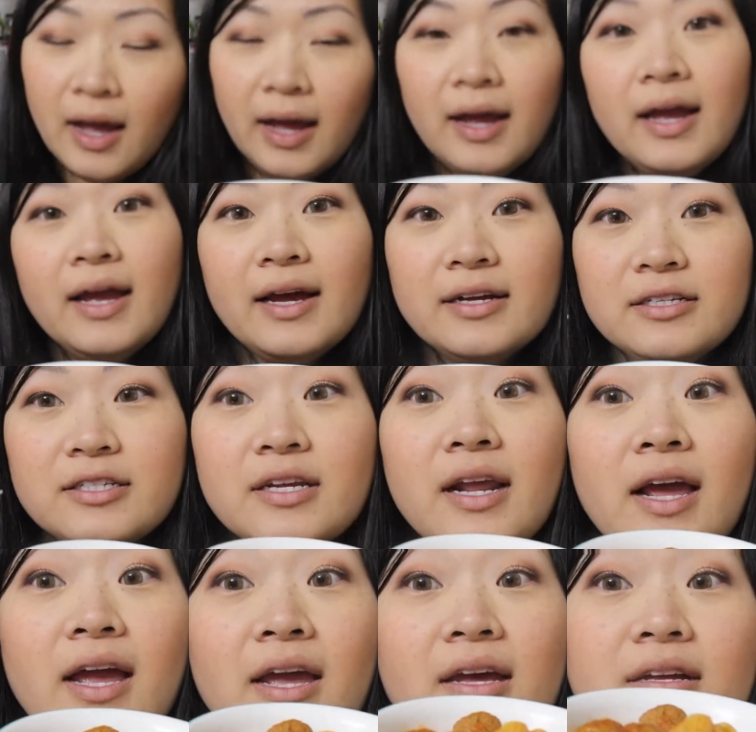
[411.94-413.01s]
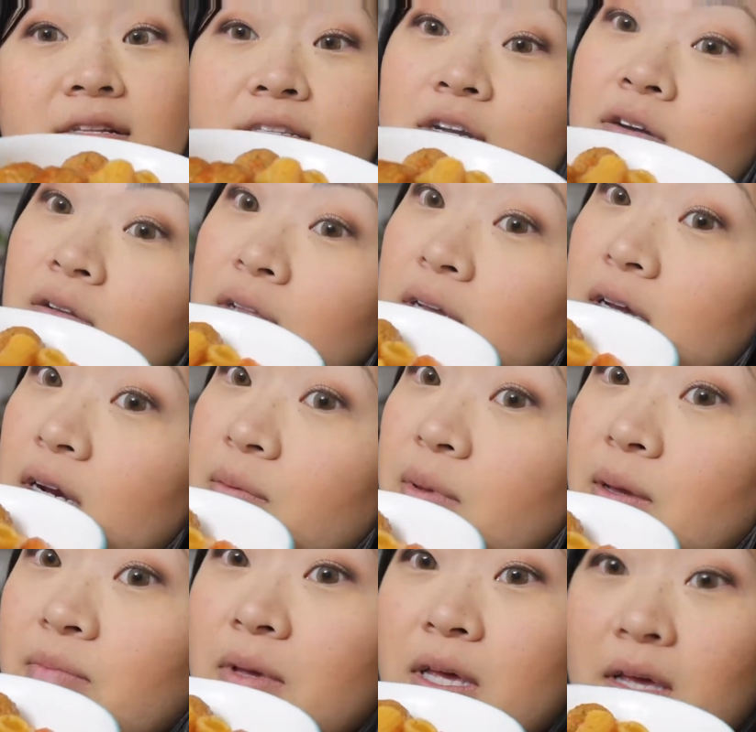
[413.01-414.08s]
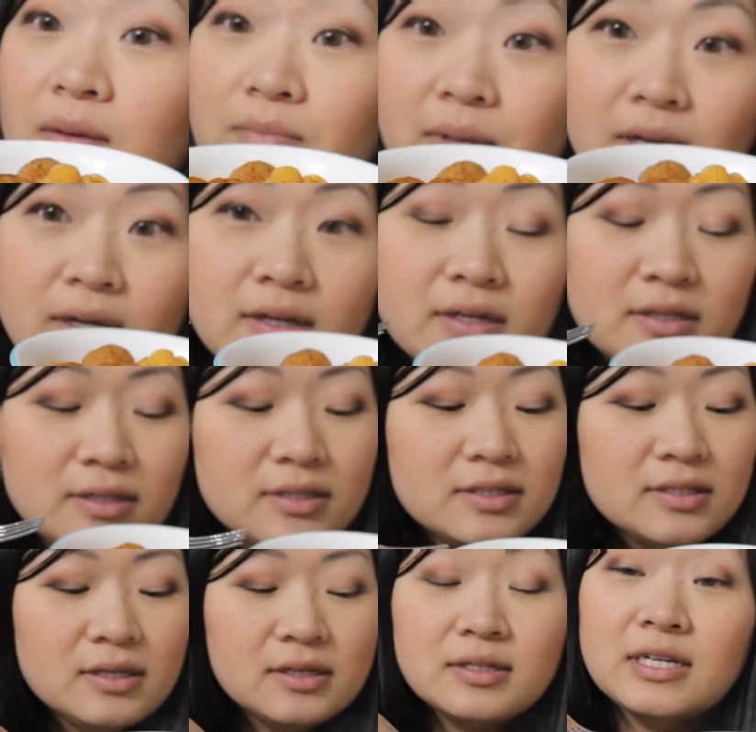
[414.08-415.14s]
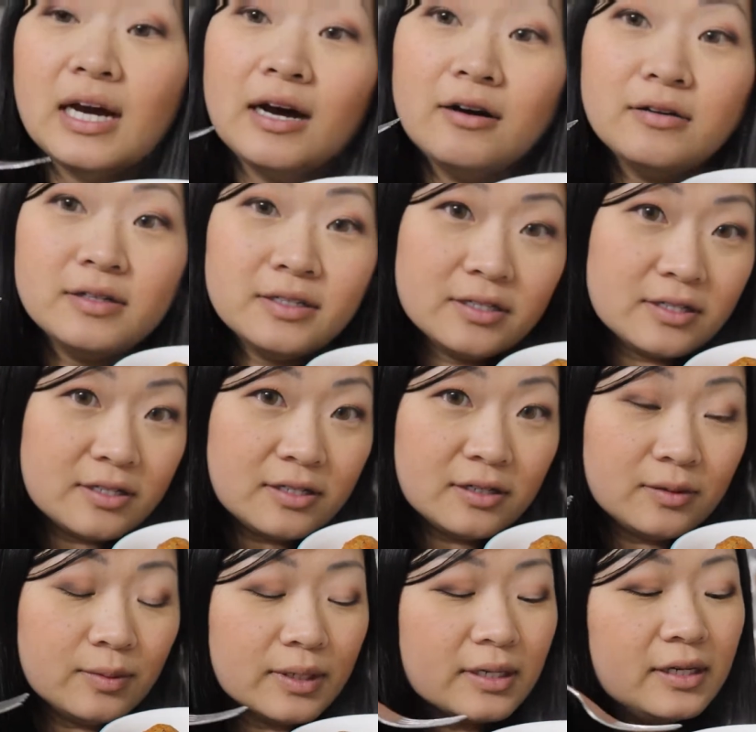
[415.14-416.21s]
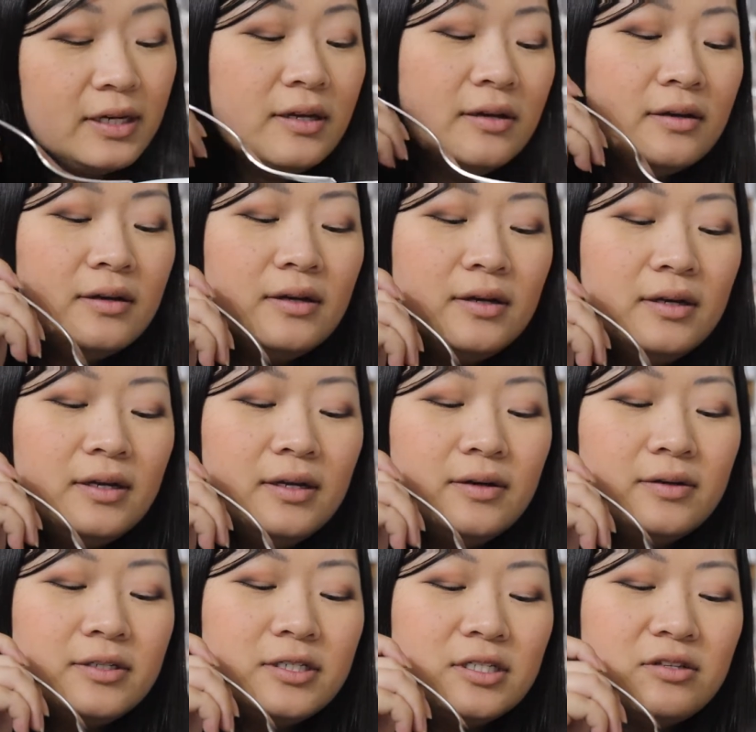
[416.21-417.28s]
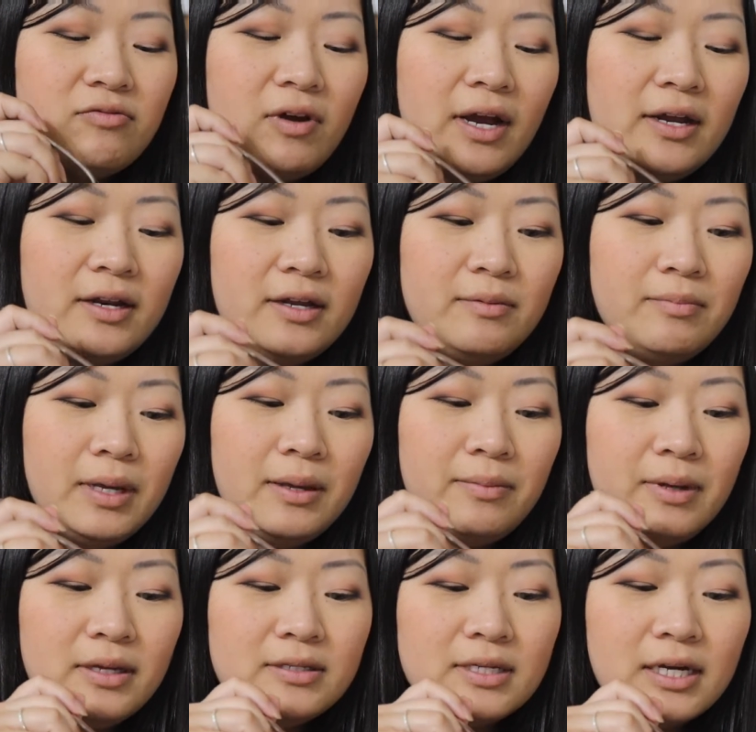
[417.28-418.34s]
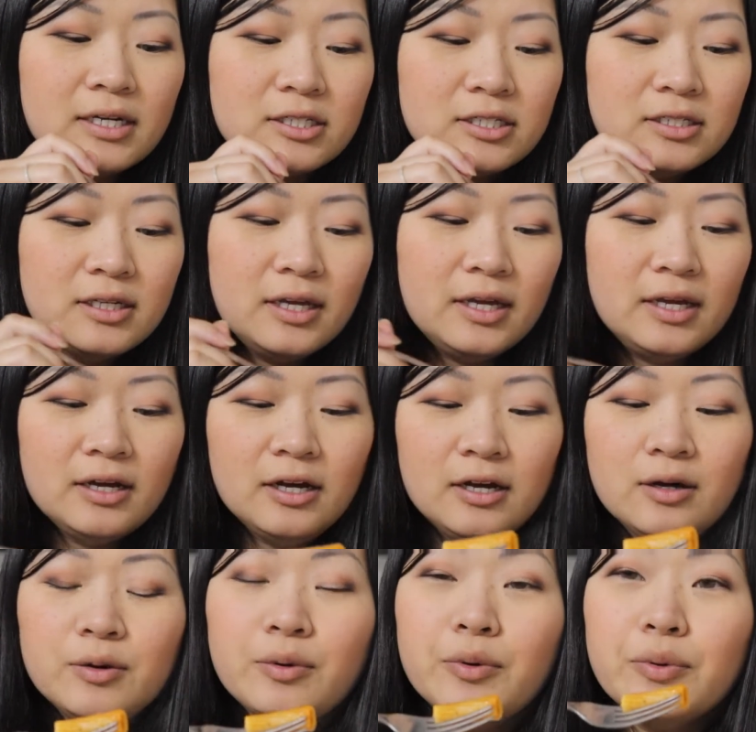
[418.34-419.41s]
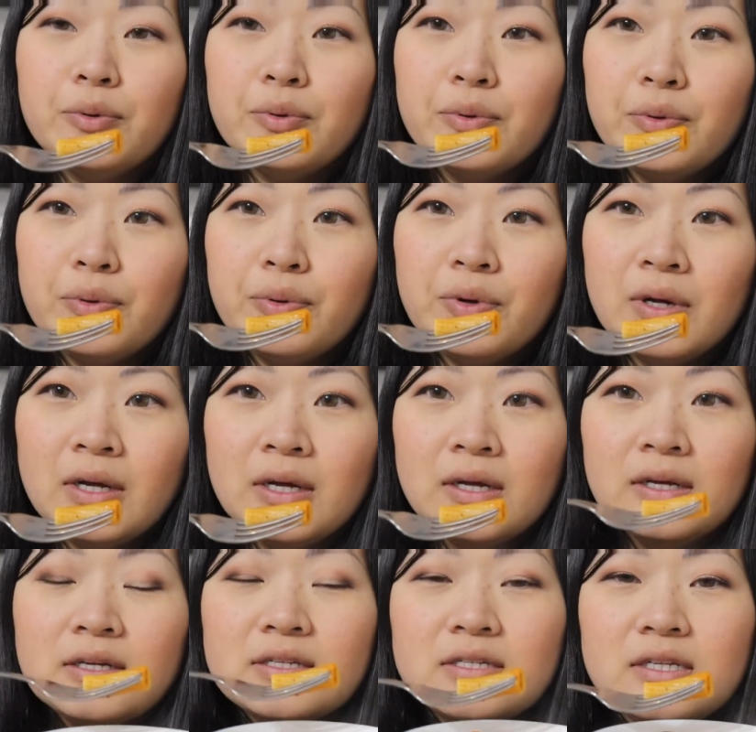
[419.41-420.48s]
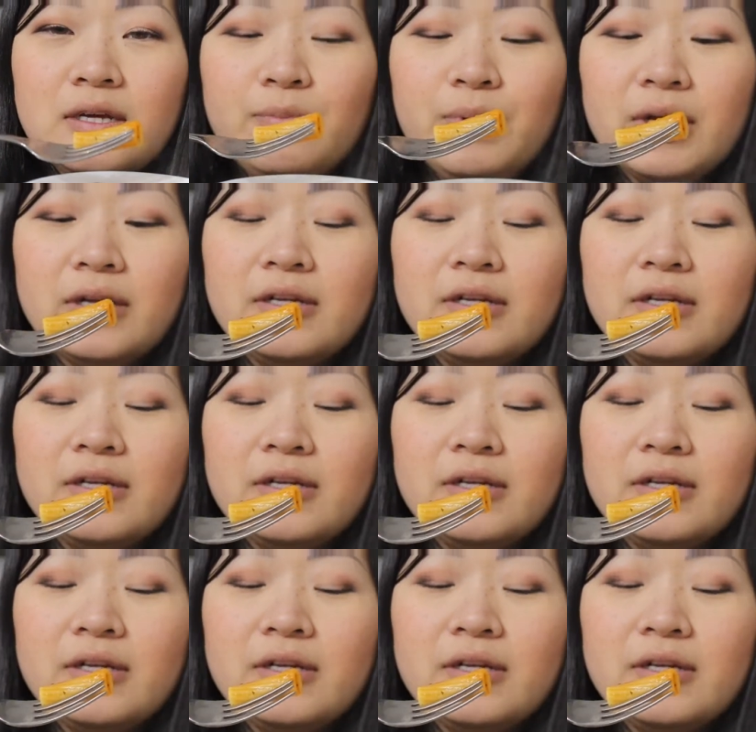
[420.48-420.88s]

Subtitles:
And today, it's only gonna be me because Tao is still working, which is fine, and baby is actually sleeping in